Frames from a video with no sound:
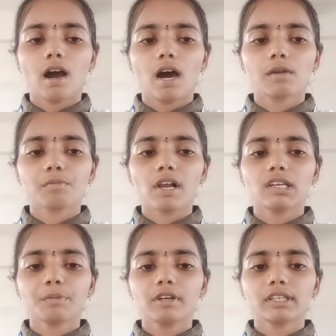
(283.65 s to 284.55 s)
or
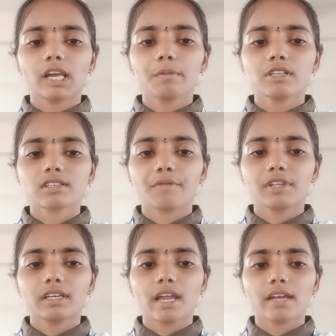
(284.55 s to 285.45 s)
multiple tables of the
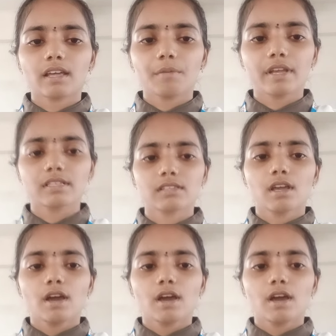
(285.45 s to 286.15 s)
database.